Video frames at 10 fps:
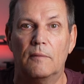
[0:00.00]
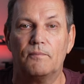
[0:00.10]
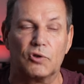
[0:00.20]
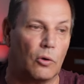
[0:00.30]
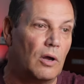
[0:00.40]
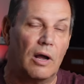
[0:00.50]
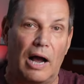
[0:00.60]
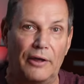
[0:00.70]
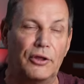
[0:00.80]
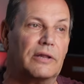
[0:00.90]
So
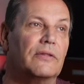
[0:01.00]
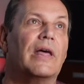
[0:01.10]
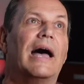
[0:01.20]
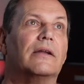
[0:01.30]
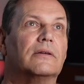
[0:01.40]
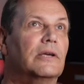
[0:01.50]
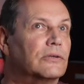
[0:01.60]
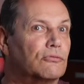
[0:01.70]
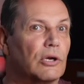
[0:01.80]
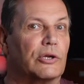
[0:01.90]
I think that
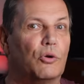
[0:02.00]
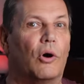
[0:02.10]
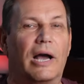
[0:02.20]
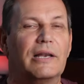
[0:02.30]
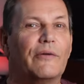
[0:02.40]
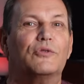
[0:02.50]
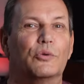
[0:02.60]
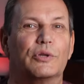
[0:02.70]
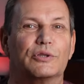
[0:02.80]
is really cool. I love doing this